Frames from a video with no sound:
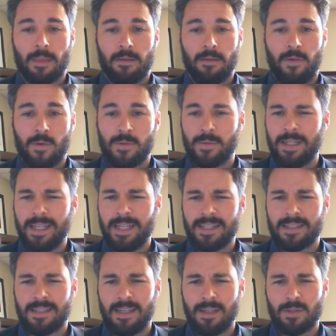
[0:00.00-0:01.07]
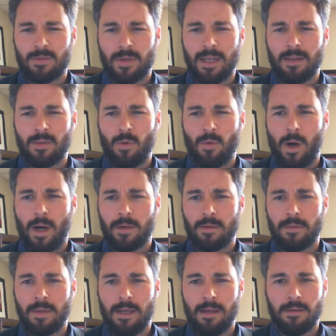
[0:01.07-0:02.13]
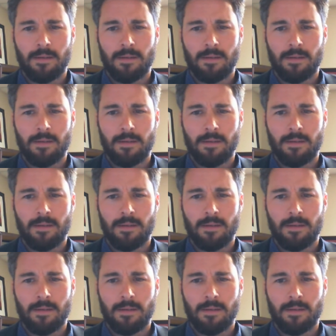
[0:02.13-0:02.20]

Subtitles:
Folks were getting sick drinking the water there,